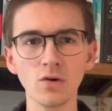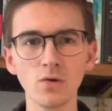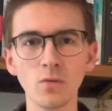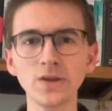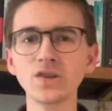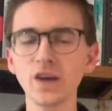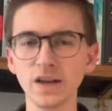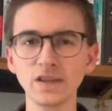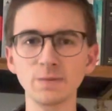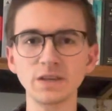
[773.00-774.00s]
which is
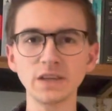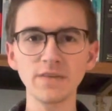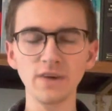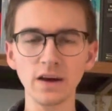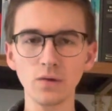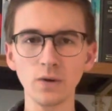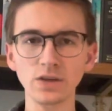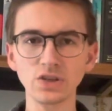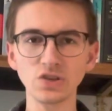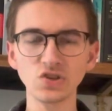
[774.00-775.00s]
unspecific, which
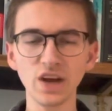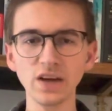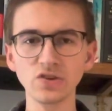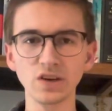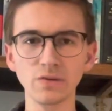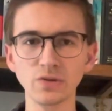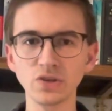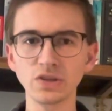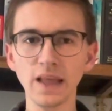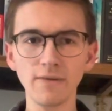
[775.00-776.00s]
is changing, which is
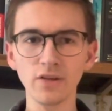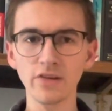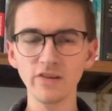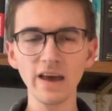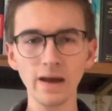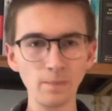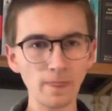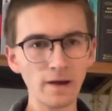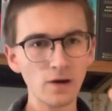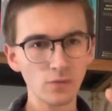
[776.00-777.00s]
never the same.
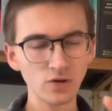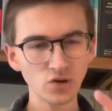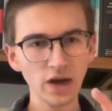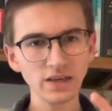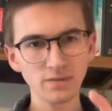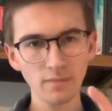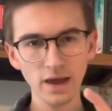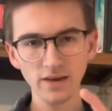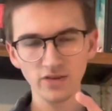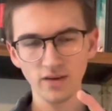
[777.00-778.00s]
We're trying to
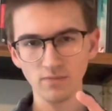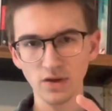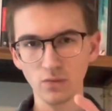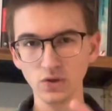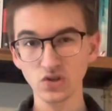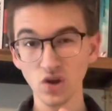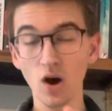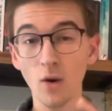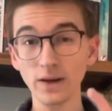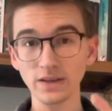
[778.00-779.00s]
make something which is
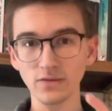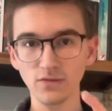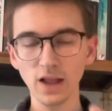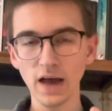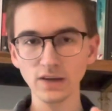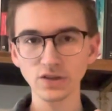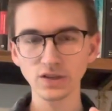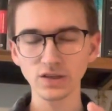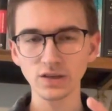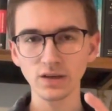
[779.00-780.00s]
always in flux,
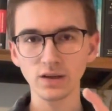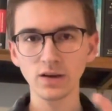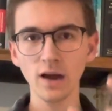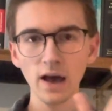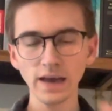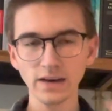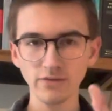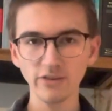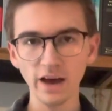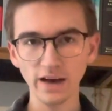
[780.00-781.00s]
not in
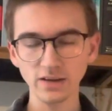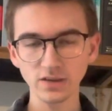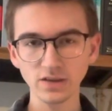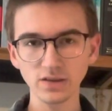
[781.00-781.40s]
flux.